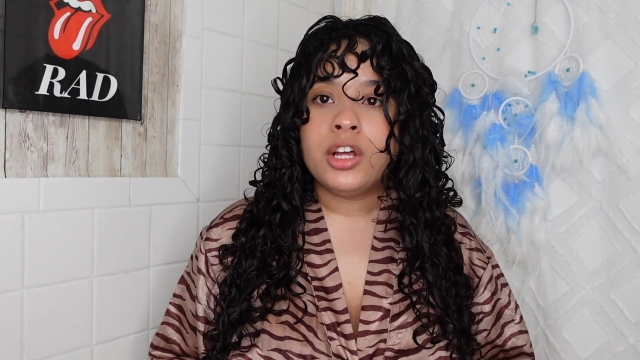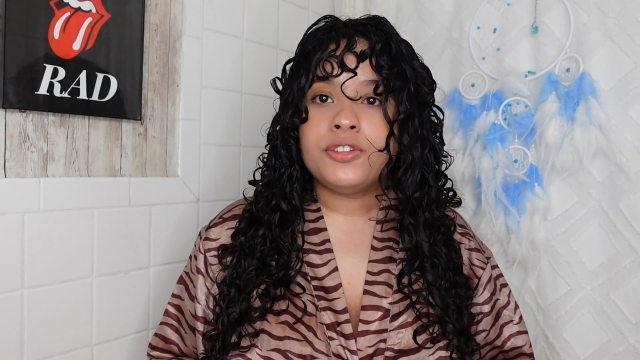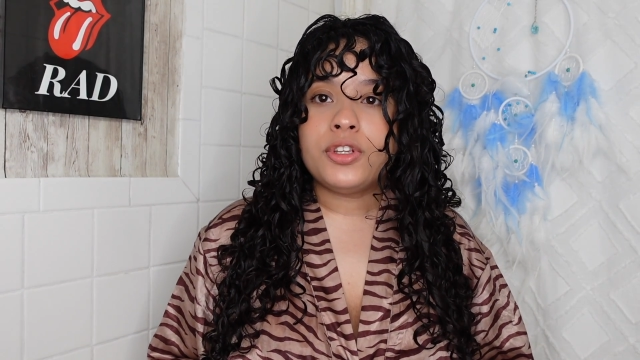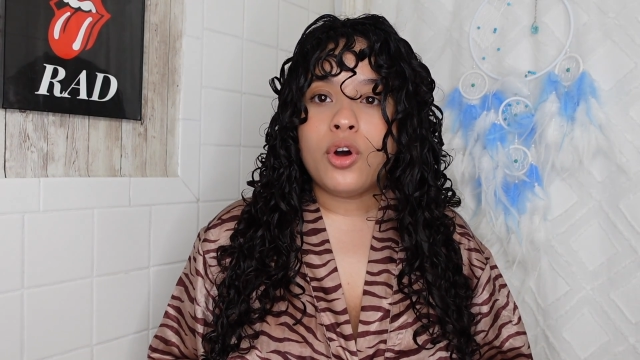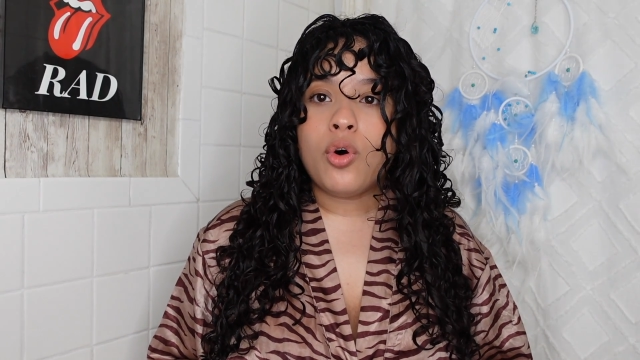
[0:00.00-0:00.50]

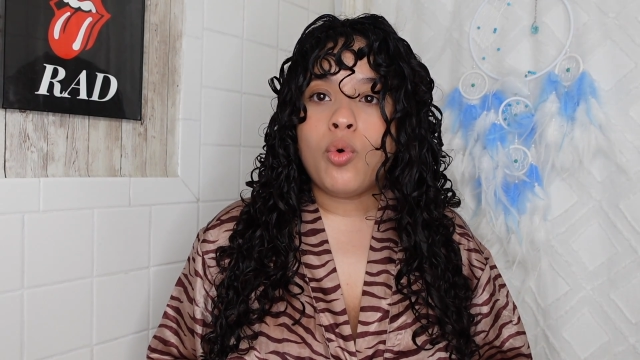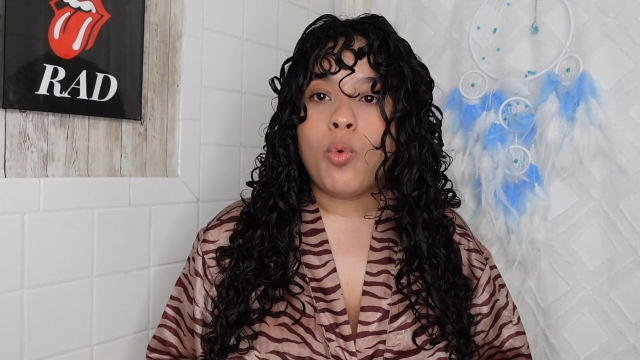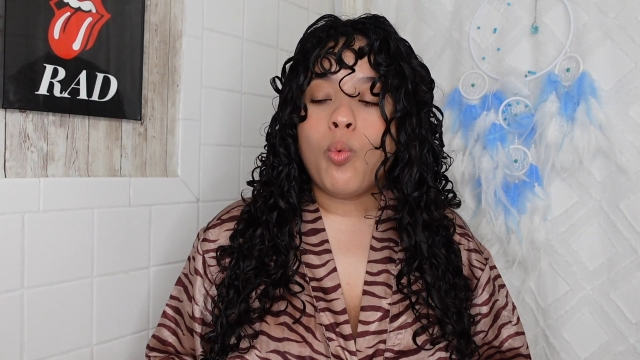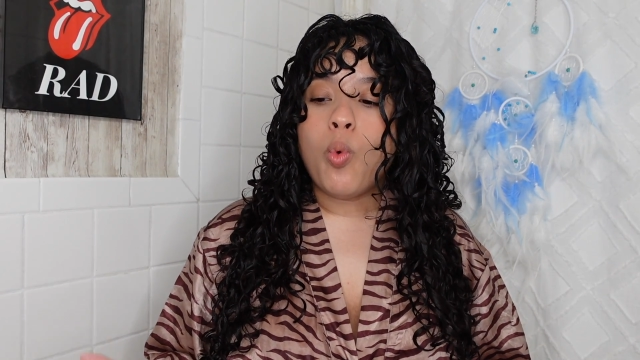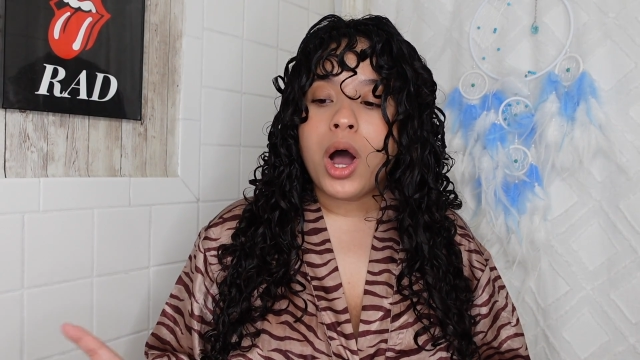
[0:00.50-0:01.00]

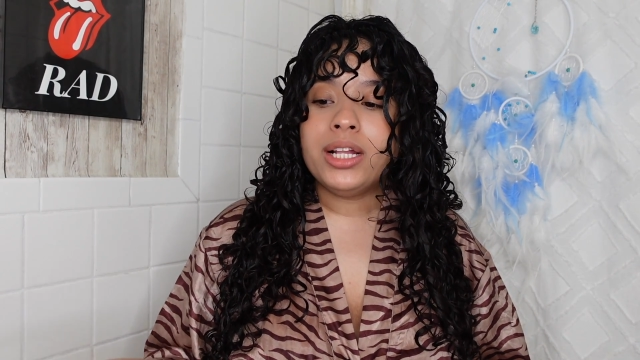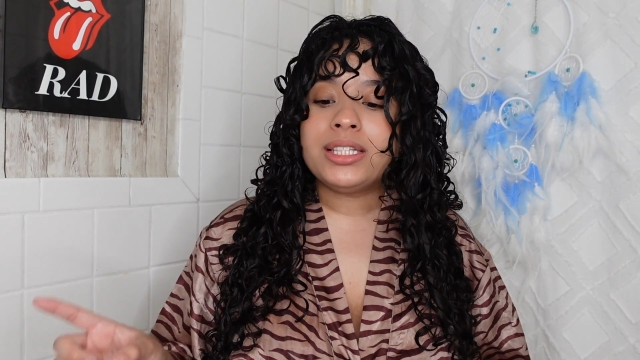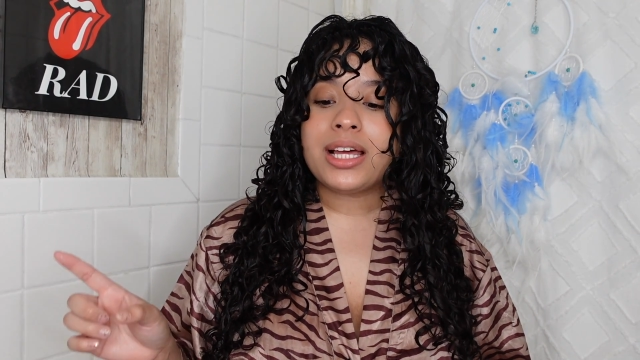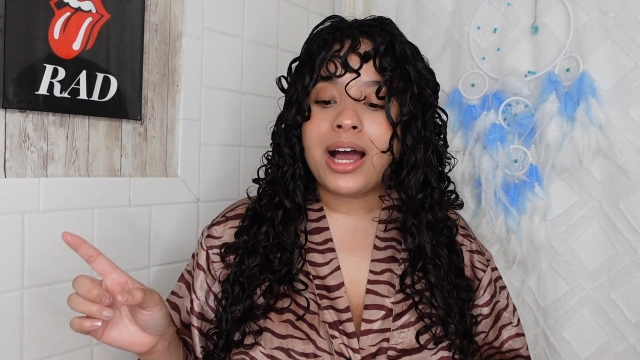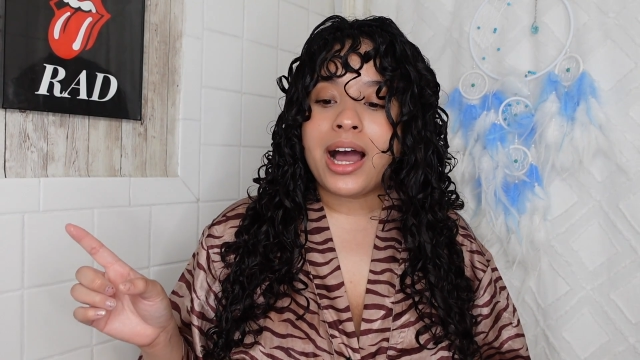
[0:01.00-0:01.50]
So
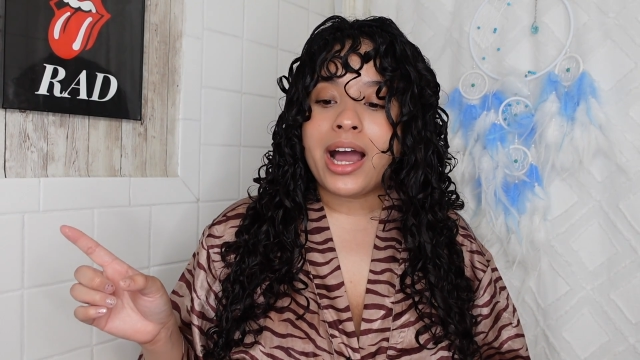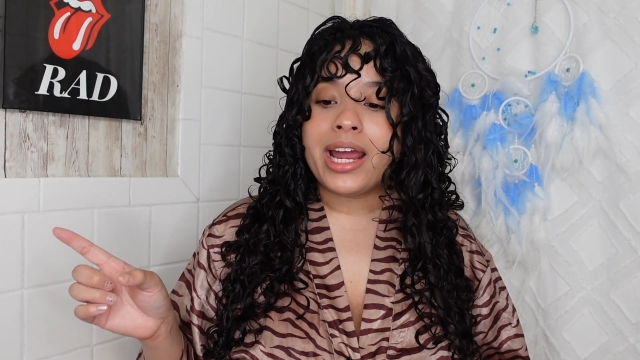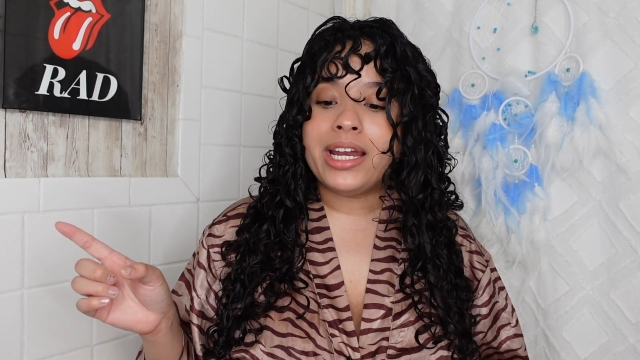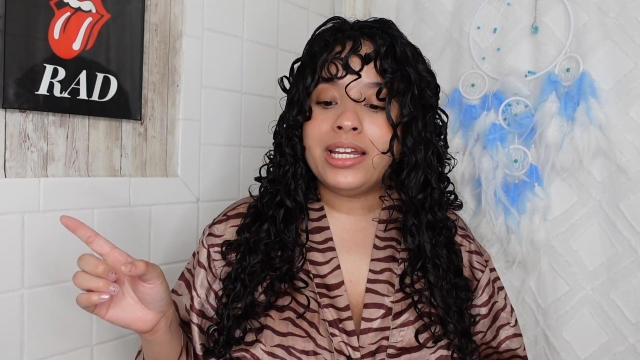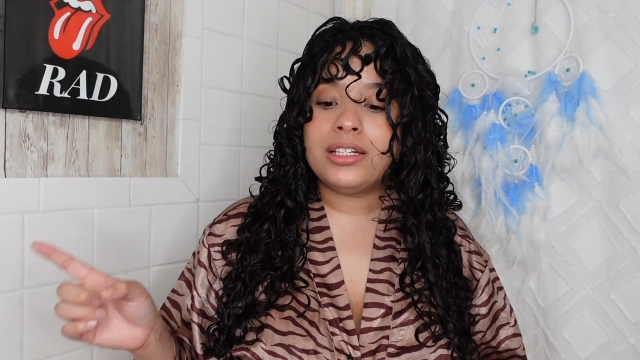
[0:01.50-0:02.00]
once
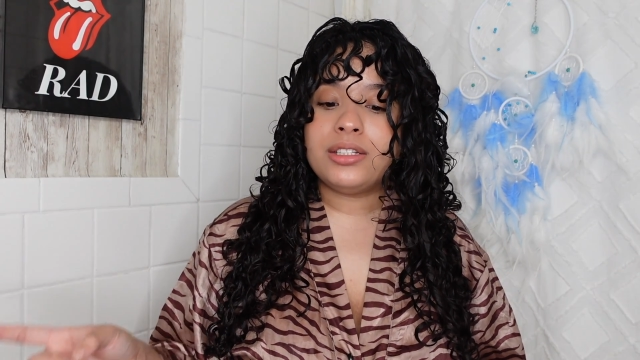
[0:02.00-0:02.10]
I need to